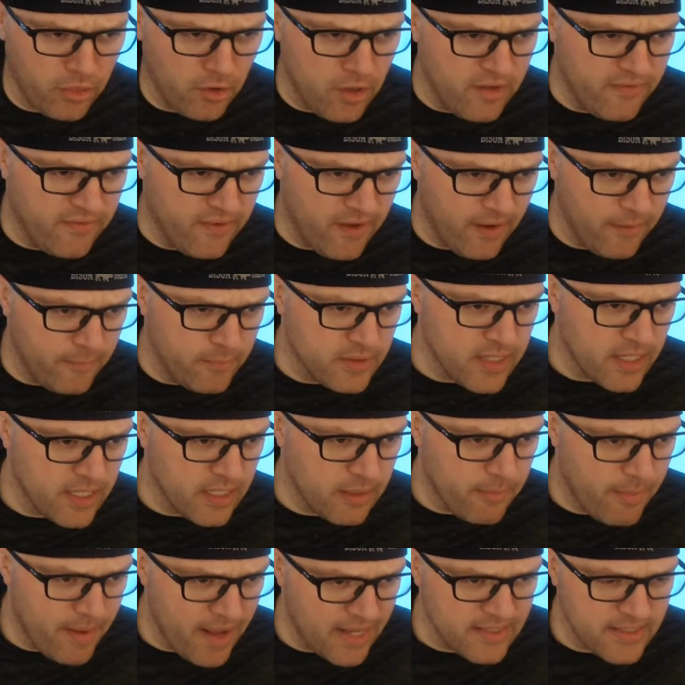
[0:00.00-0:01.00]

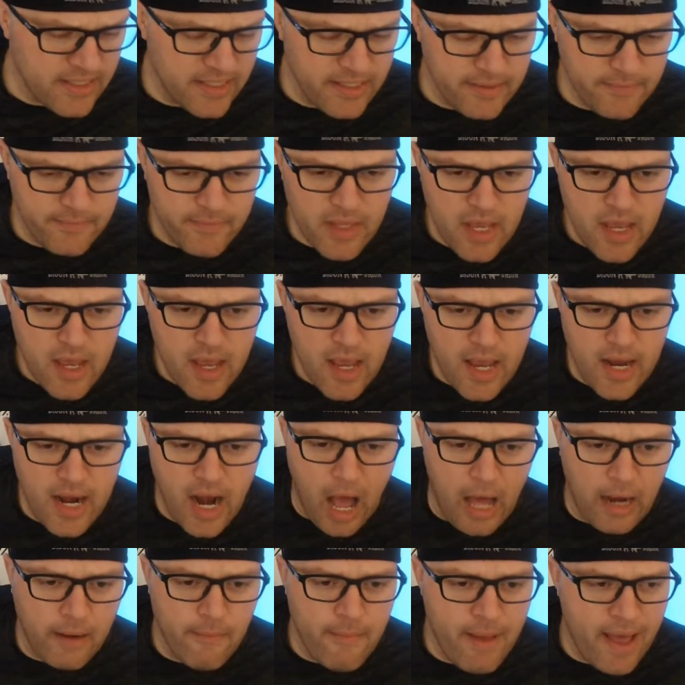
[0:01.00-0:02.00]
35% capacity and
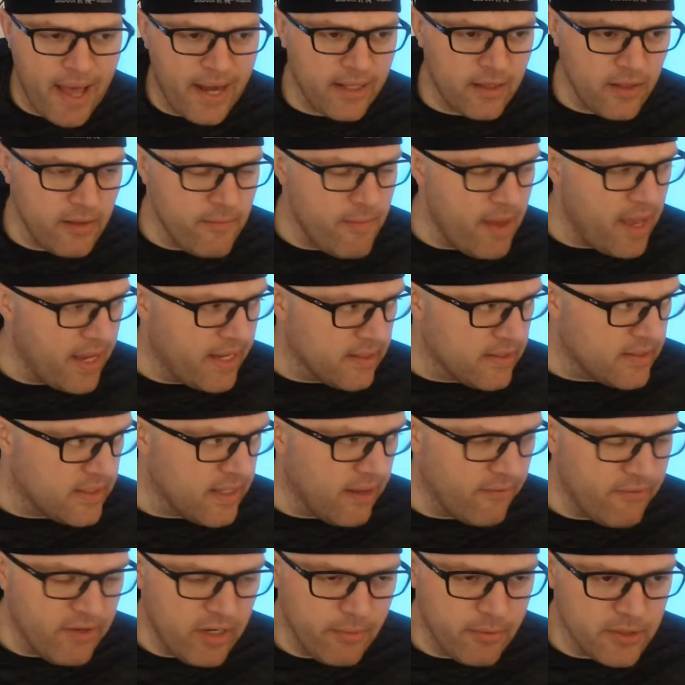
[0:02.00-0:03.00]
automatically make it
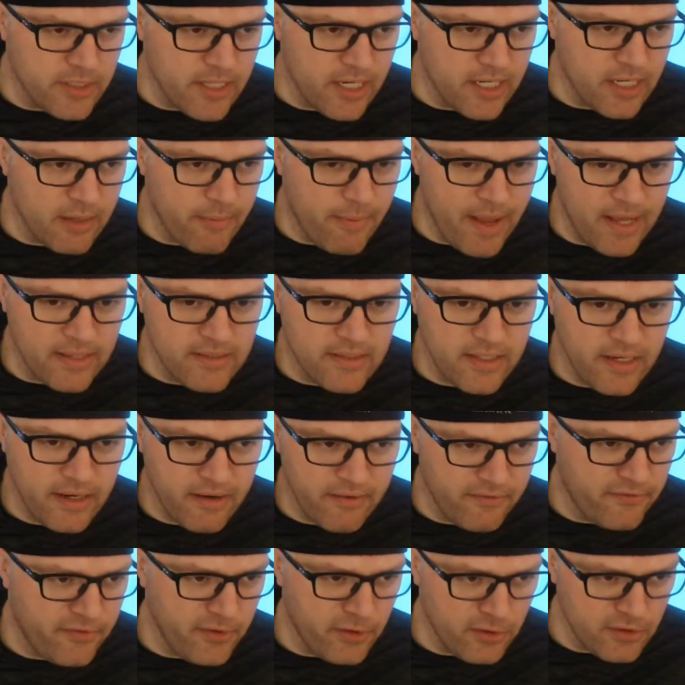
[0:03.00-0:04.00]
70% capacity
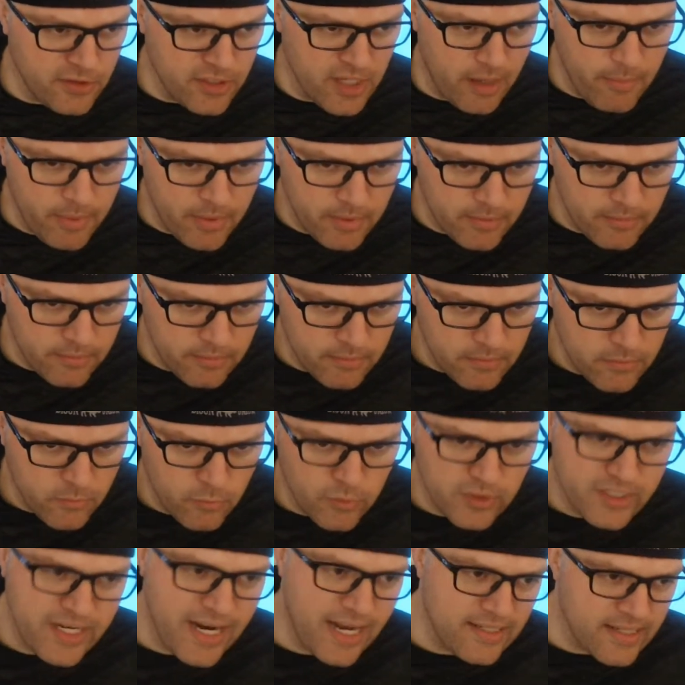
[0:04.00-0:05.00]
and it fills up,
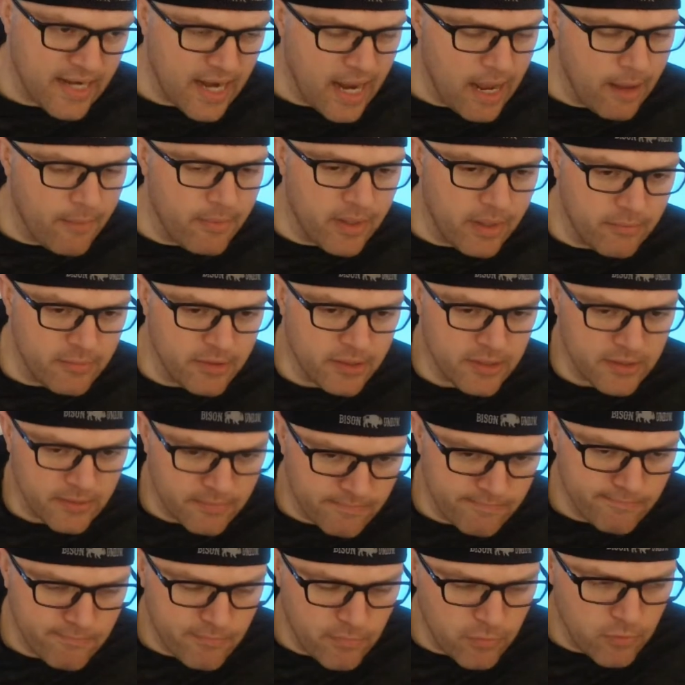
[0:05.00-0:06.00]
which hasn't happened. I'm just
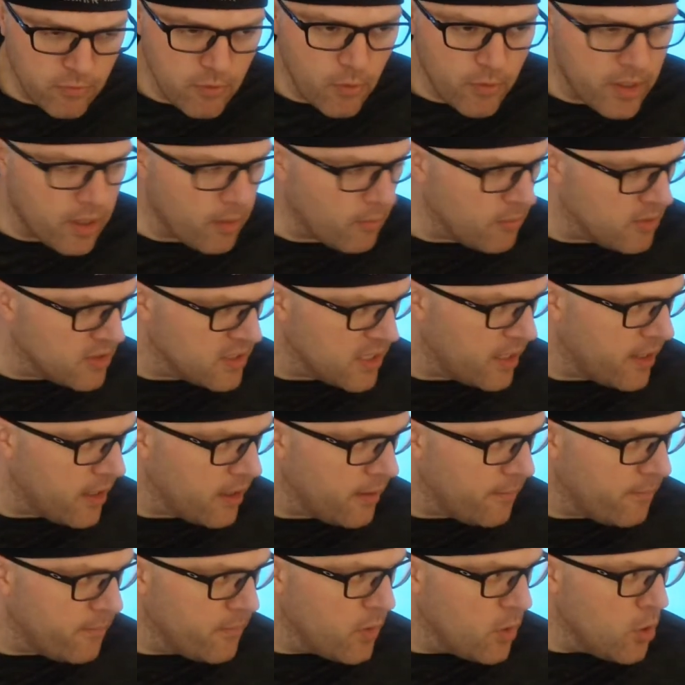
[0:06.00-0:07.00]
throwing numbers out
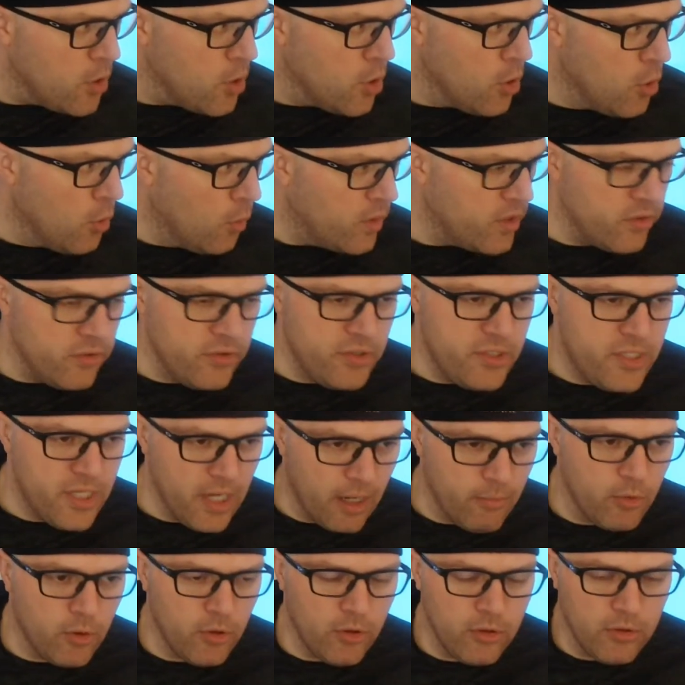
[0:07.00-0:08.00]
here. When you
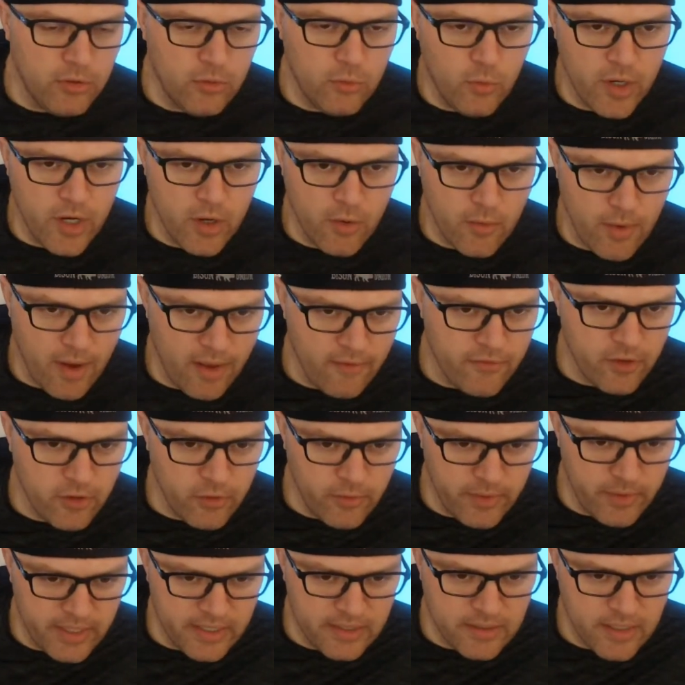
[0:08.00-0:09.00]
double what your
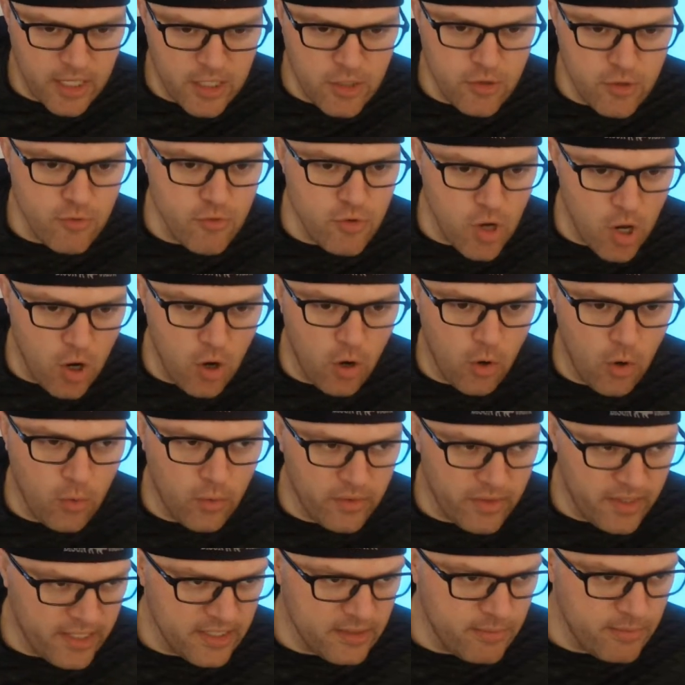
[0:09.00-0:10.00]
revenue is and you
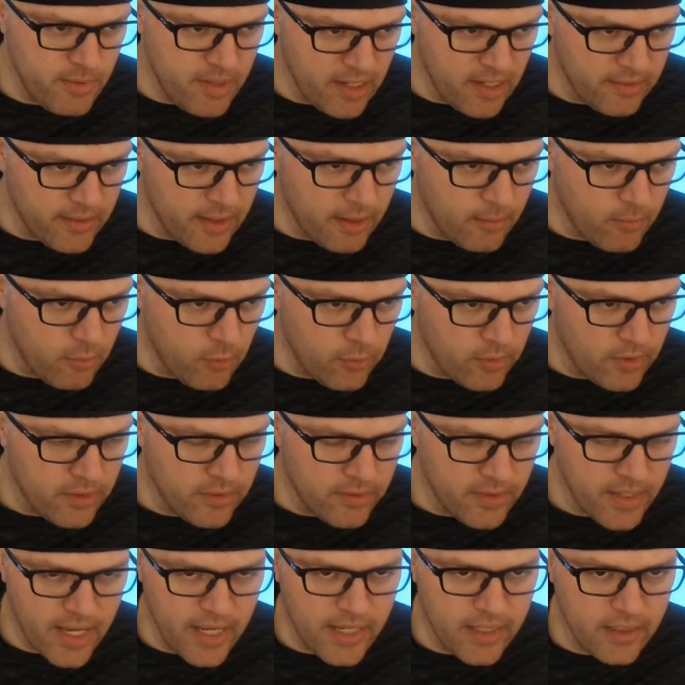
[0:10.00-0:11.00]
know that it's being doubled,
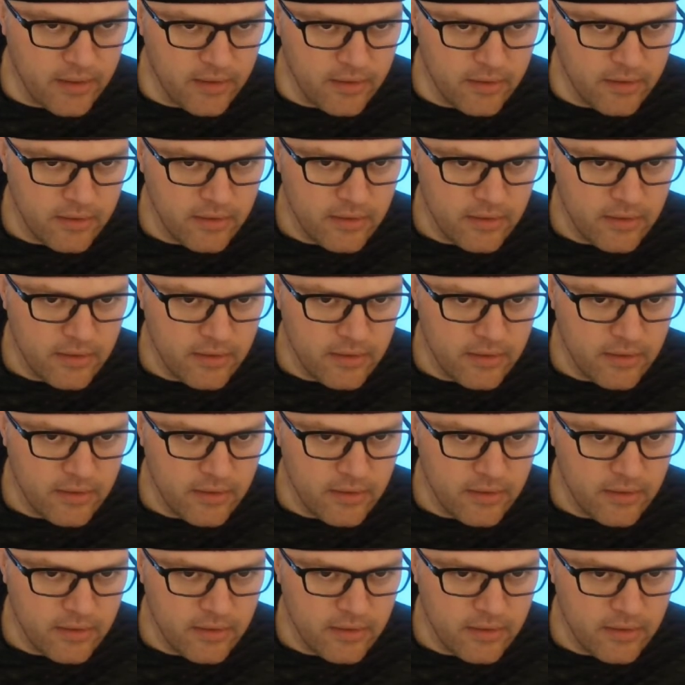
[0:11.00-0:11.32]
then